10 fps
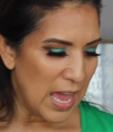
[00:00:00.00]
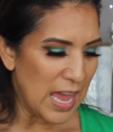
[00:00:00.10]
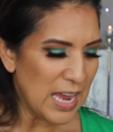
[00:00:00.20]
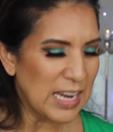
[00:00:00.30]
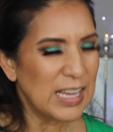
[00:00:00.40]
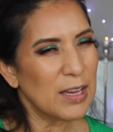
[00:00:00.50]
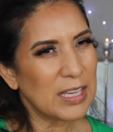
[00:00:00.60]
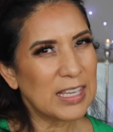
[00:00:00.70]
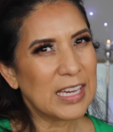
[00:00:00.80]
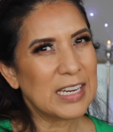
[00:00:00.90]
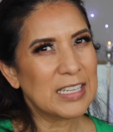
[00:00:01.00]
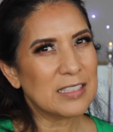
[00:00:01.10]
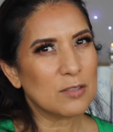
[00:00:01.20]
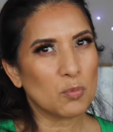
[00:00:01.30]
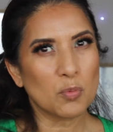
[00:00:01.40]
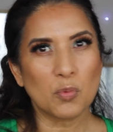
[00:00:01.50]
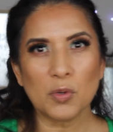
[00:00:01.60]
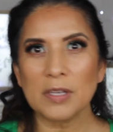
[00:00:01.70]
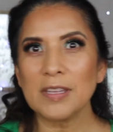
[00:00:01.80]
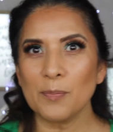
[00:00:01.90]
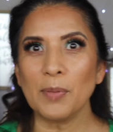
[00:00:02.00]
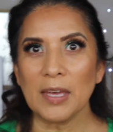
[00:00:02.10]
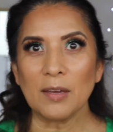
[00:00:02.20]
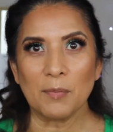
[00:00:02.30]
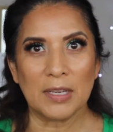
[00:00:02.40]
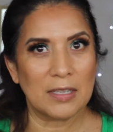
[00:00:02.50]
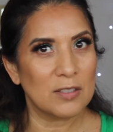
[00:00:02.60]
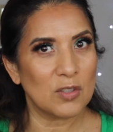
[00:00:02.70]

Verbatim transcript: And again, it's really pigmented,